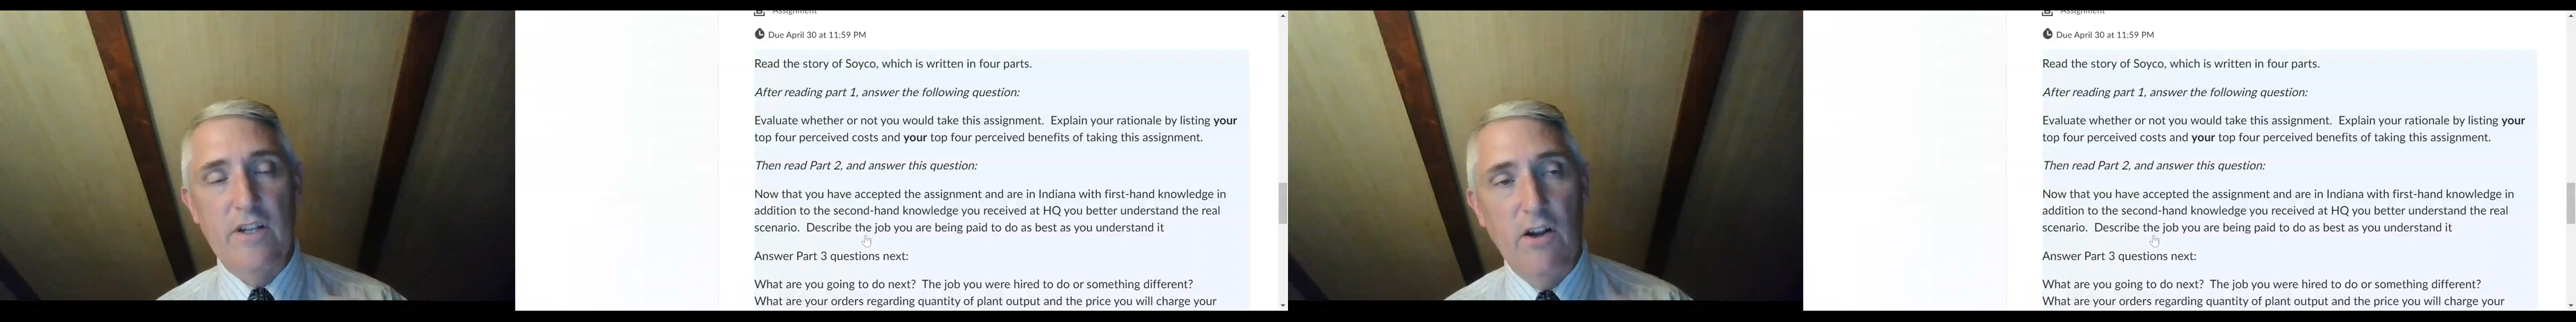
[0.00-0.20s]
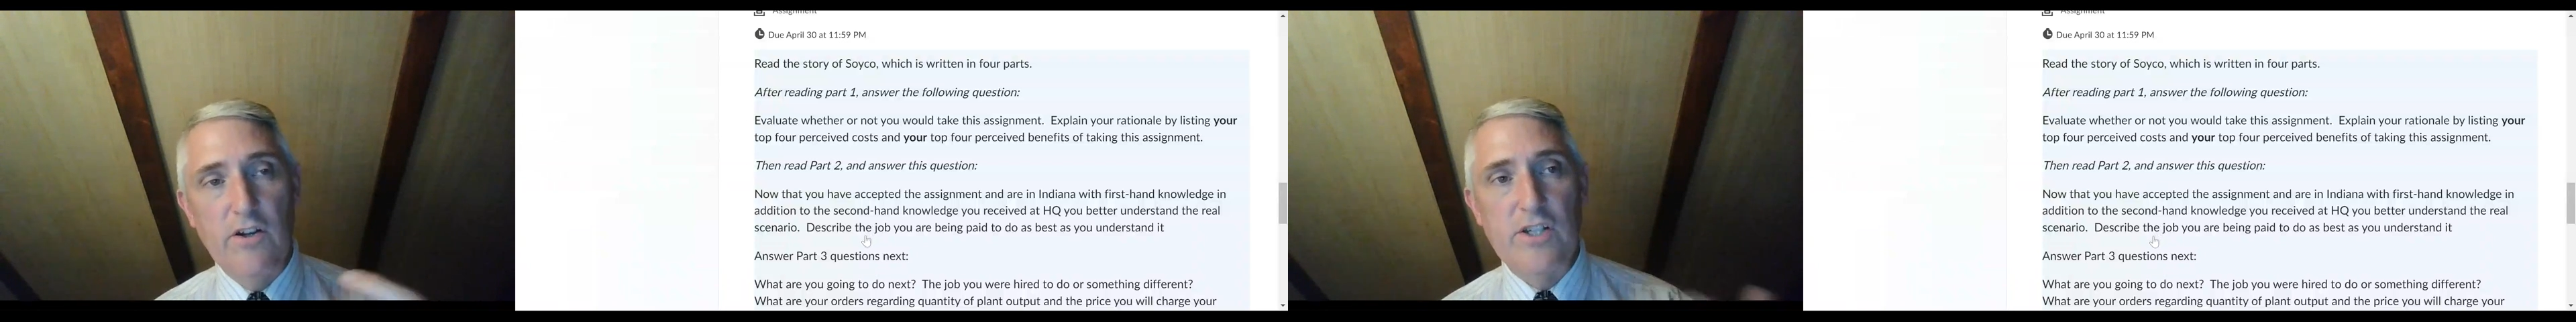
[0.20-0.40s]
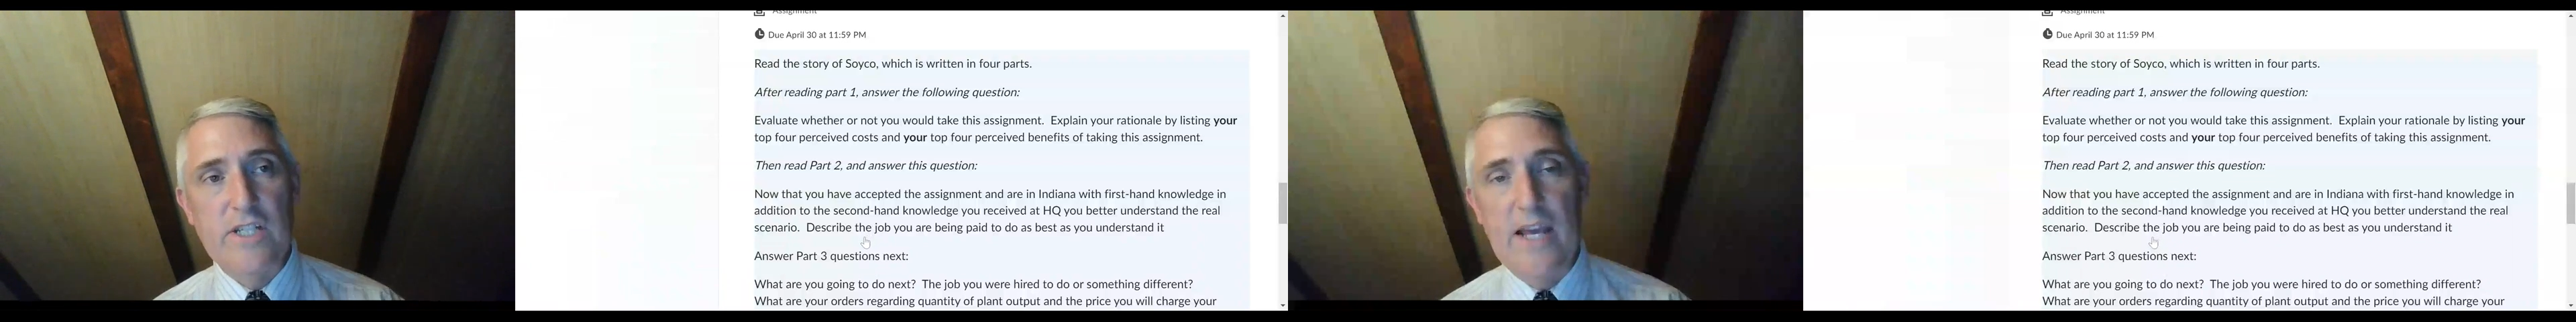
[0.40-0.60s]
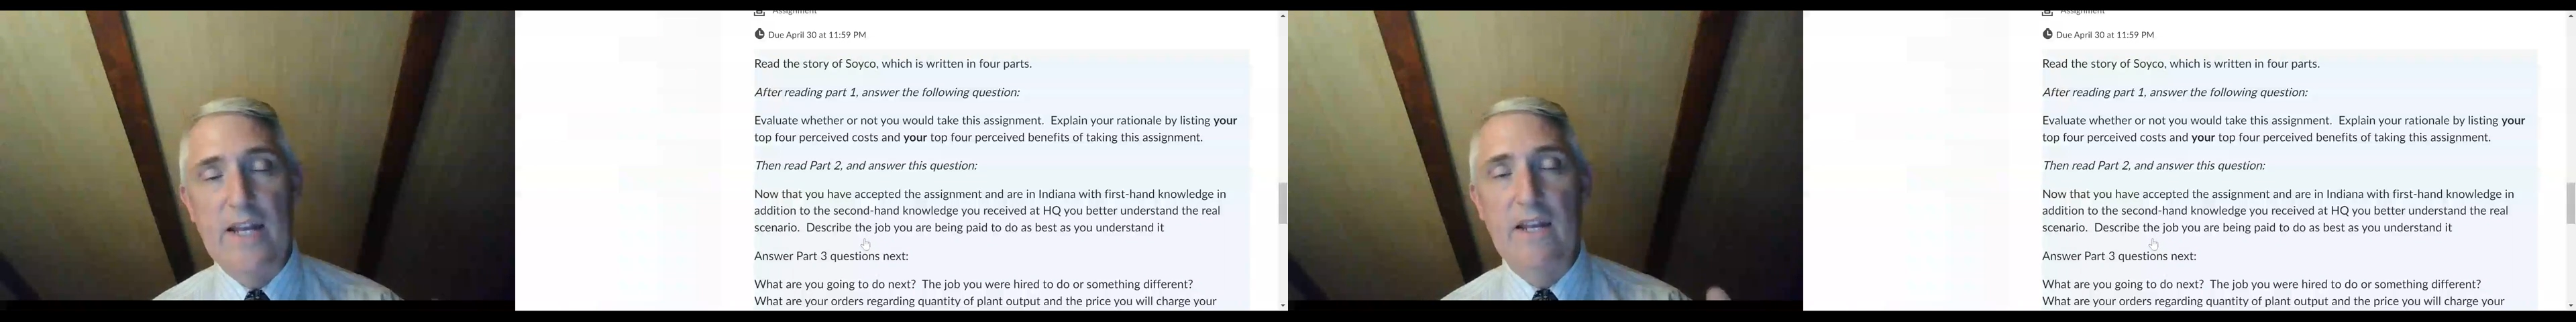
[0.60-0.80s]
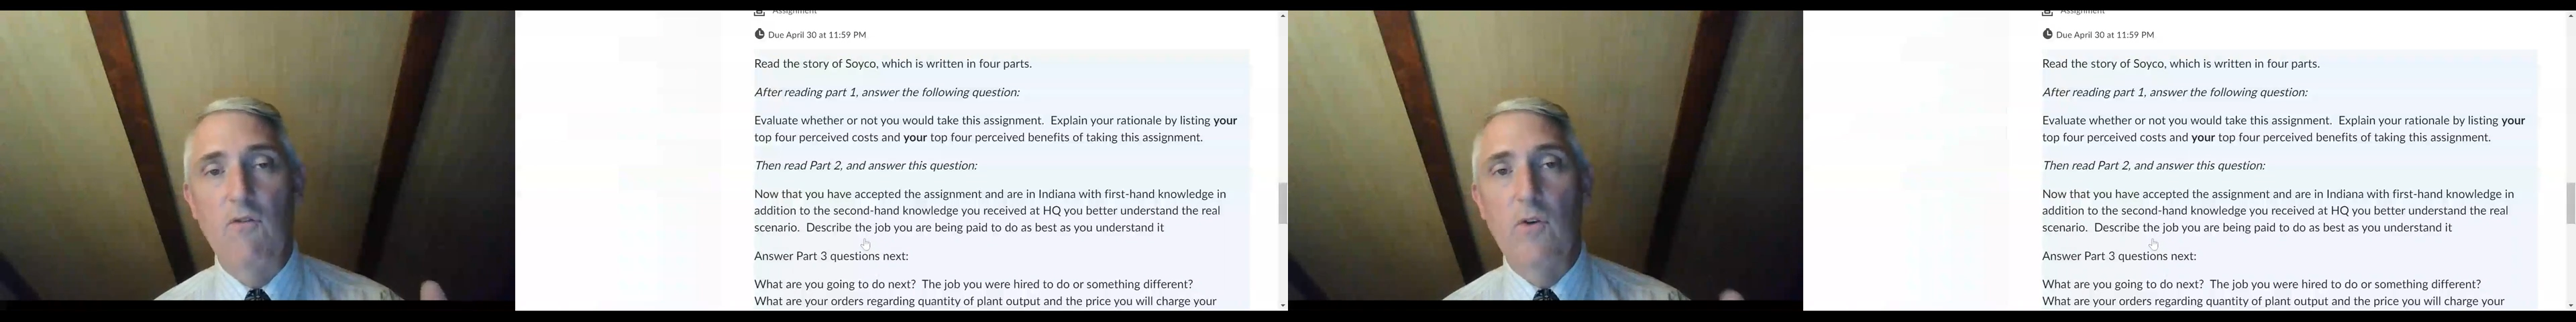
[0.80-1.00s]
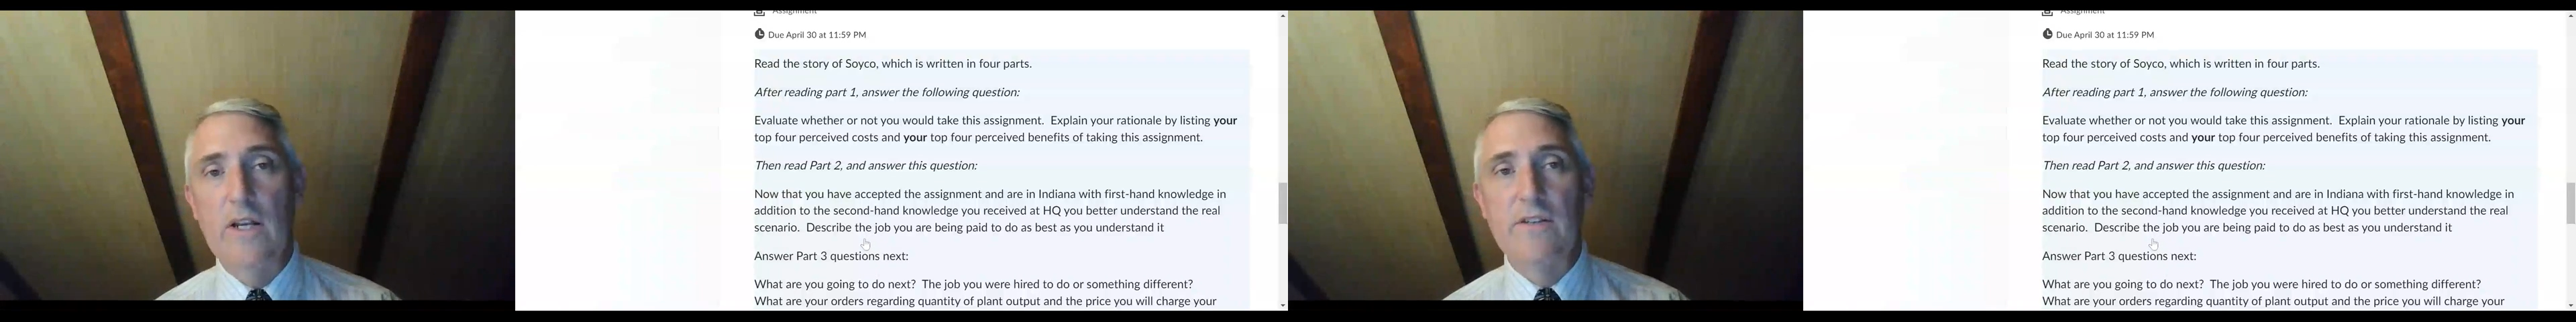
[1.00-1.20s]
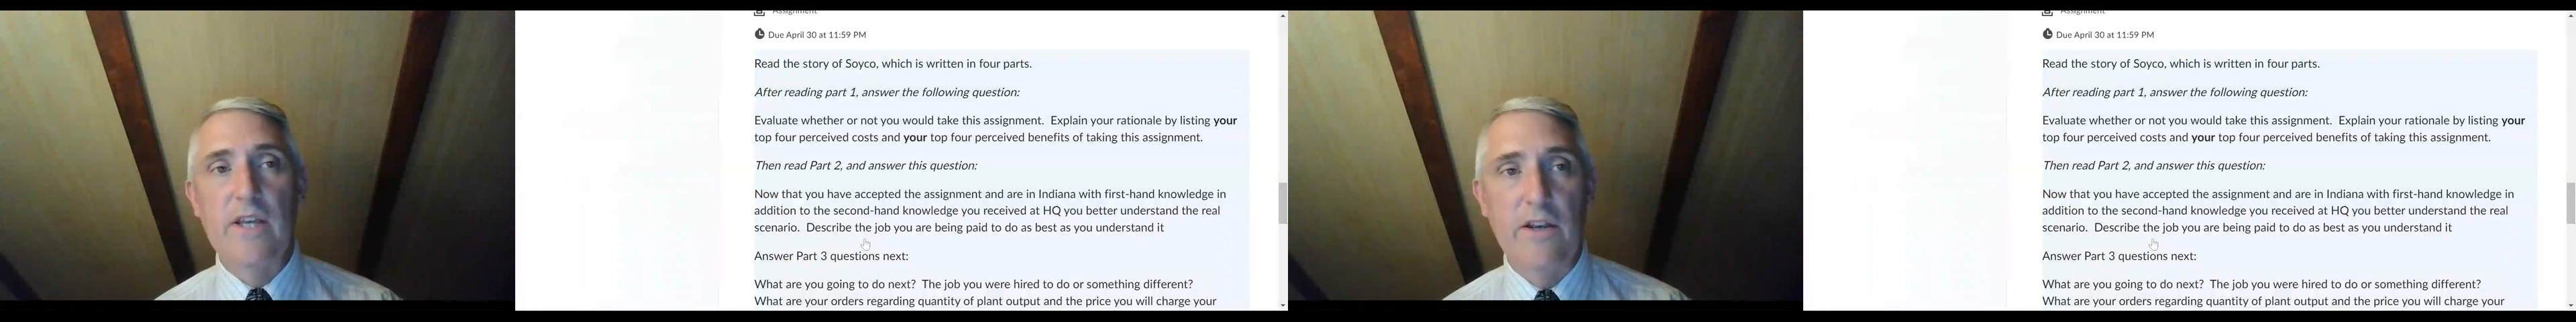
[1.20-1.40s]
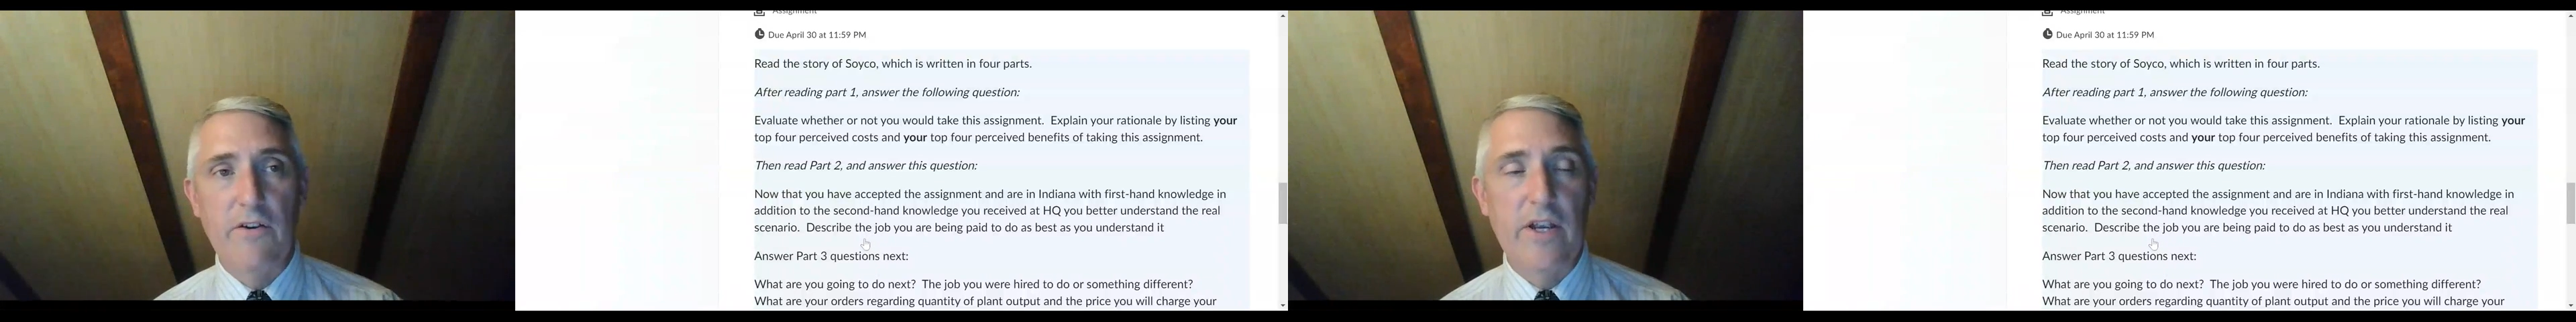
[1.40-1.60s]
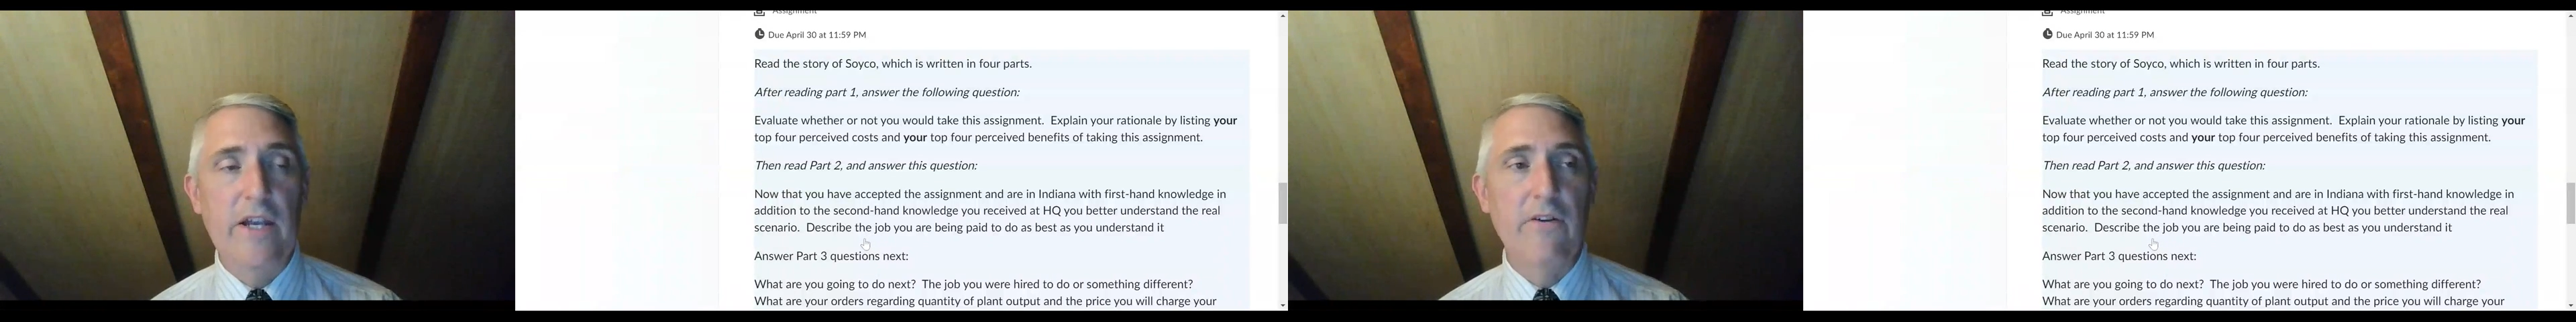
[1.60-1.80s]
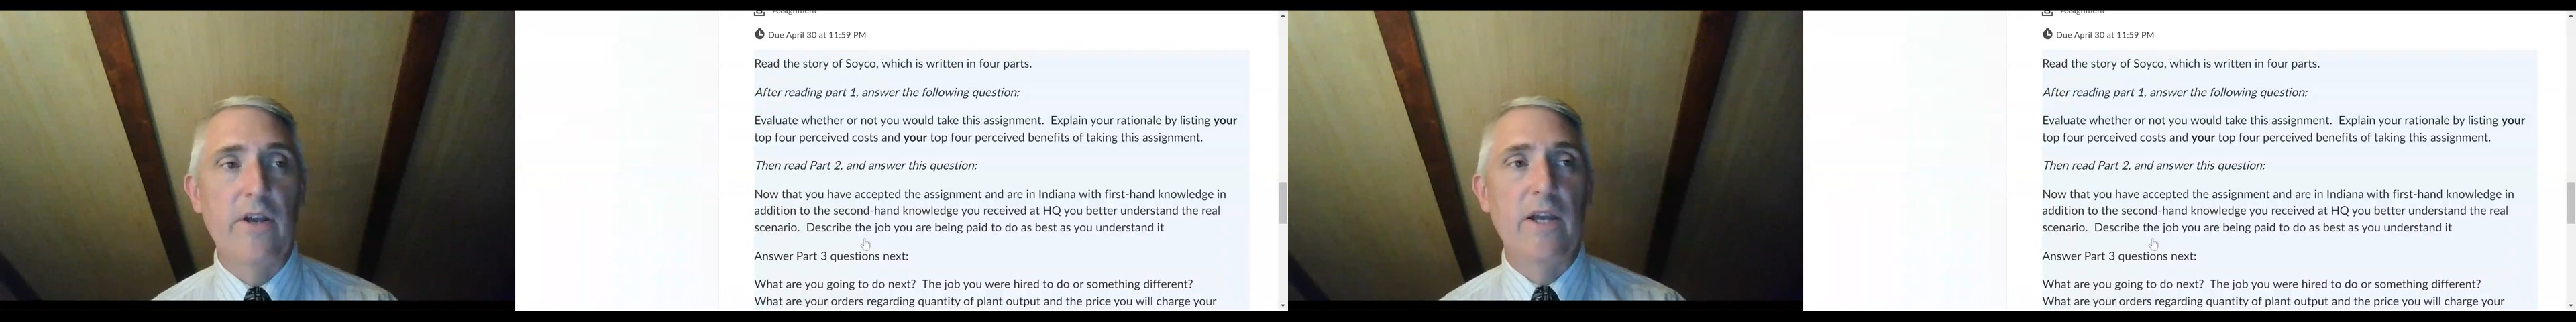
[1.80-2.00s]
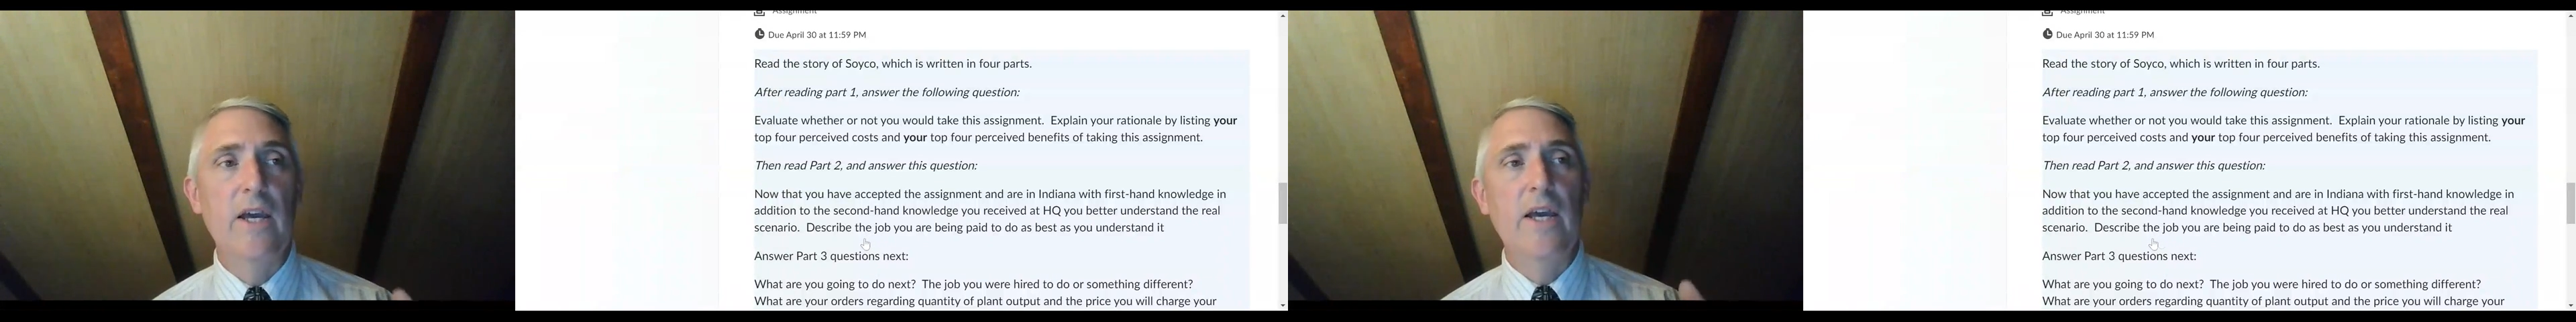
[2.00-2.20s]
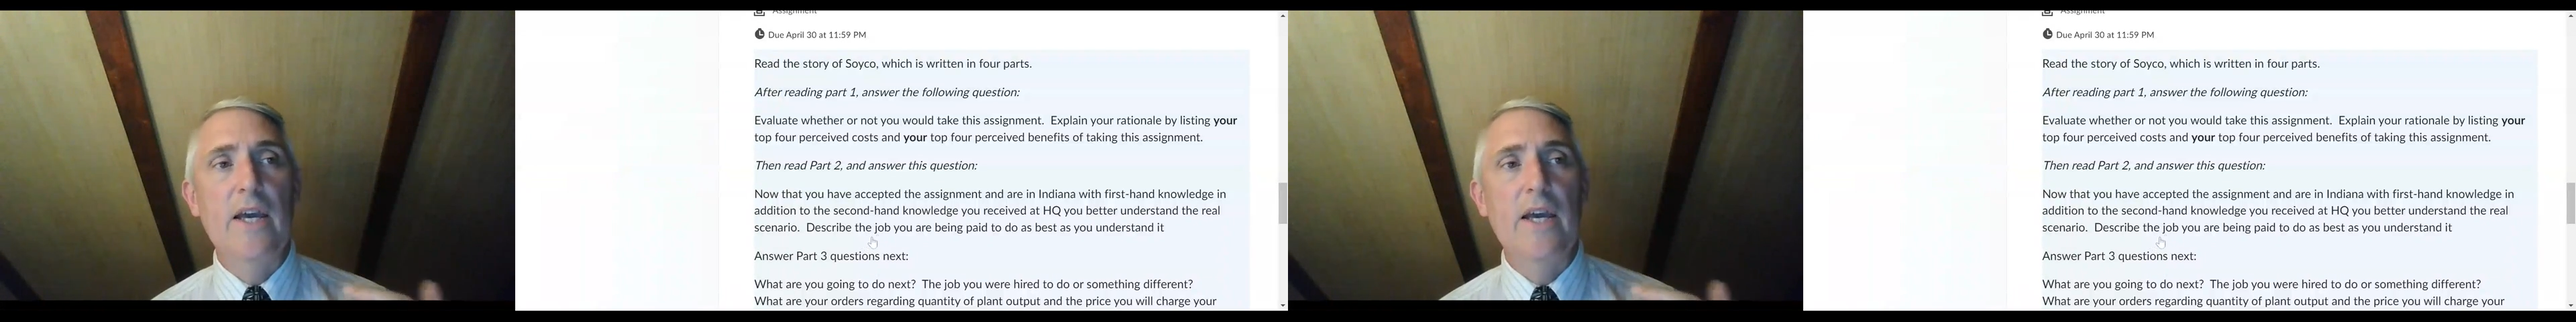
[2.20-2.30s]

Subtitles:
an understanding of what it is that you're hearing